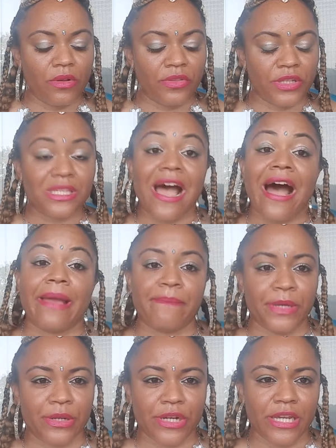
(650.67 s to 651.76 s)
the time
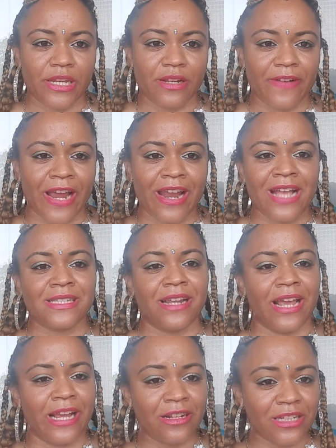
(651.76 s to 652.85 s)
period, right? As an
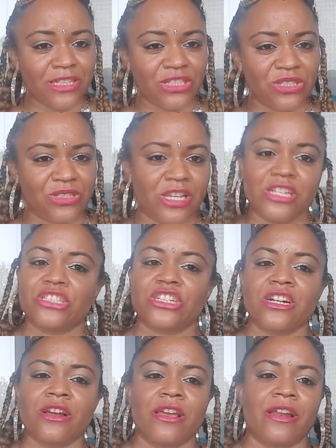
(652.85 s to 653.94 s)
English teacher
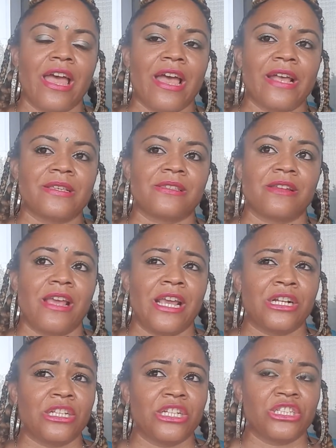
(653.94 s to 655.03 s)
and as an
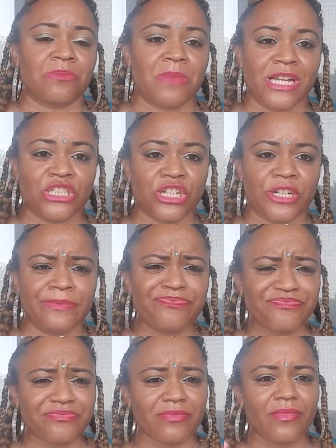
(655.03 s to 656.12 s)
English major,
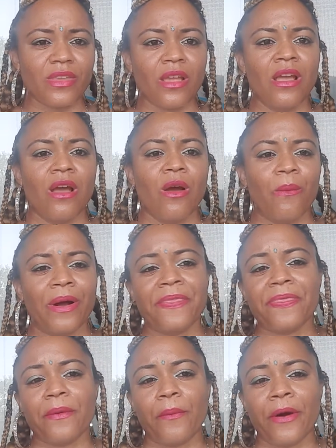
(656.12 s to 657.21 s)

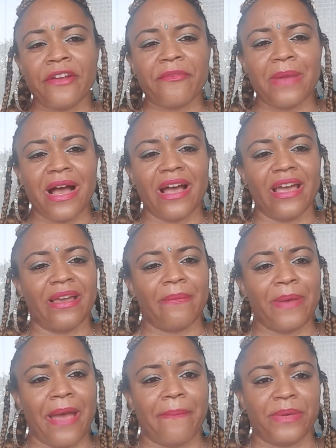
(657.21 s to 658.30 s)
one of my
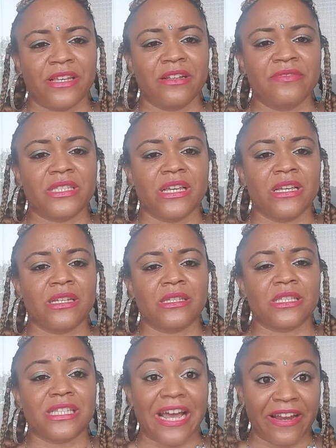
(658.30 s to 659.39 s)
pet peeves is
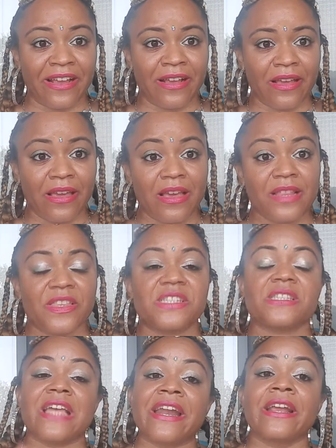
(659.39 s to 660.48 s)
setting. The
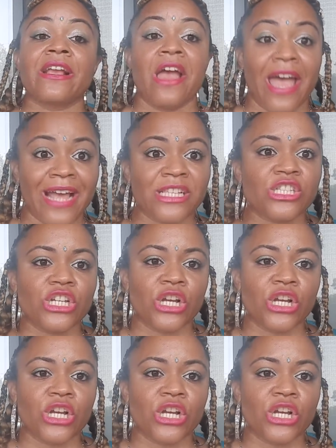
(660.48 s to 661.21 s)
setting has to